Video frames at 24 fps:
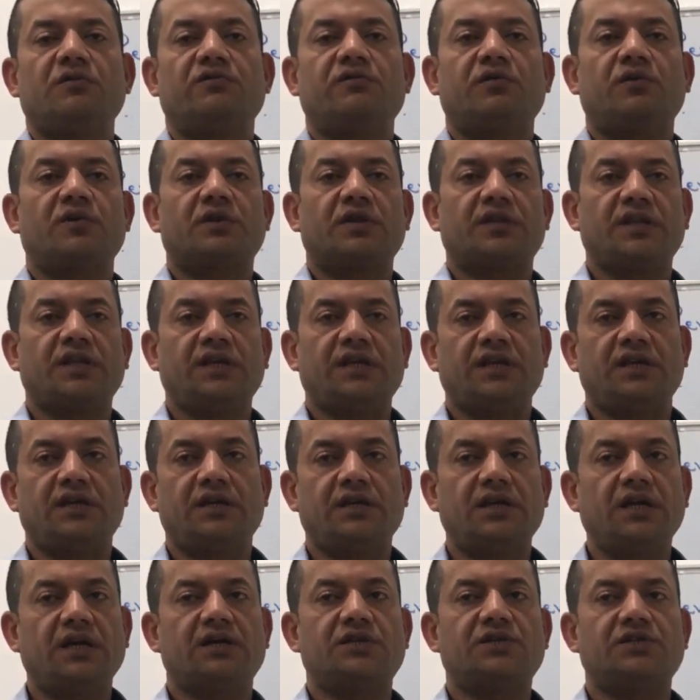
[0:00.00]
For the
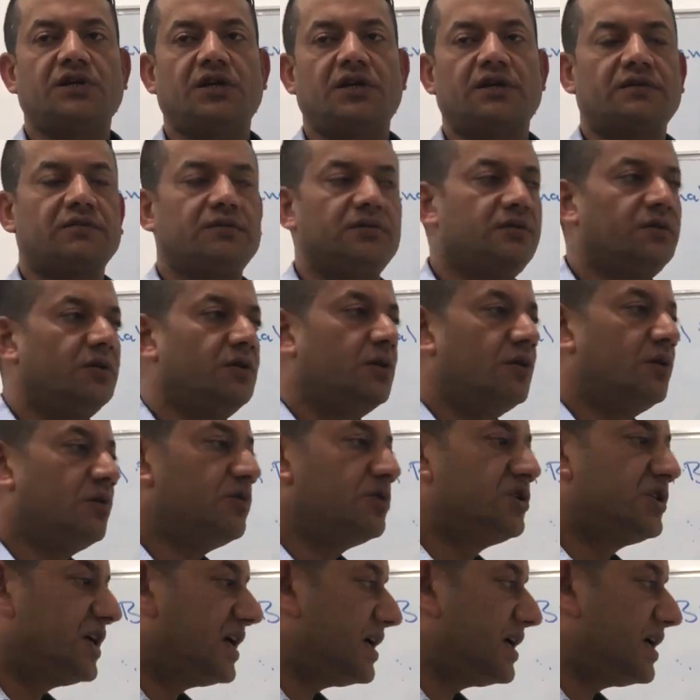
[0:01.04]
lecture which